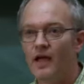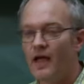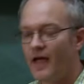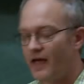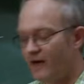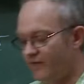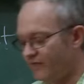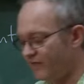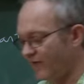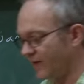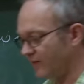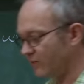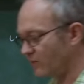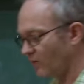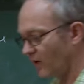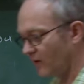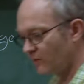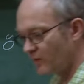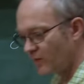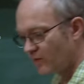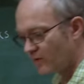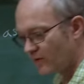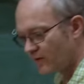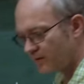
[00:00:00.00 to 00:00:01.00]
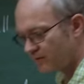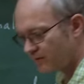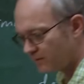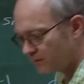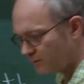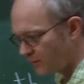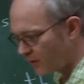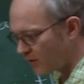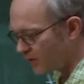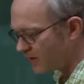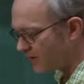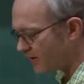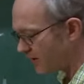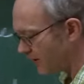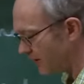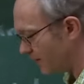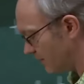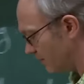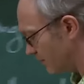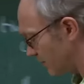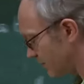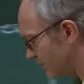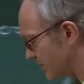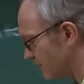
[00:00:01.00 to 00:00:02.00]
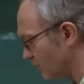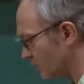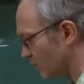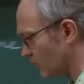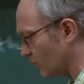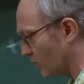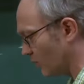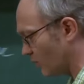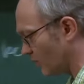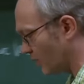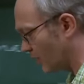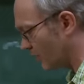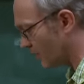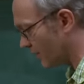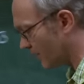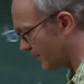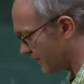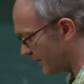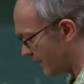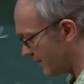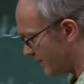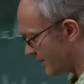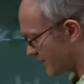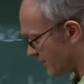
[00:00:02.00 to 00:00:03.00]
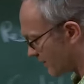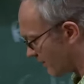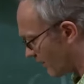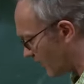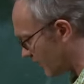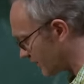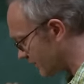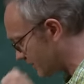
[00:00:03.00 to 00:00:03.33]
And in fact, right, we were at Berkeley and listening to a talk at MSRI,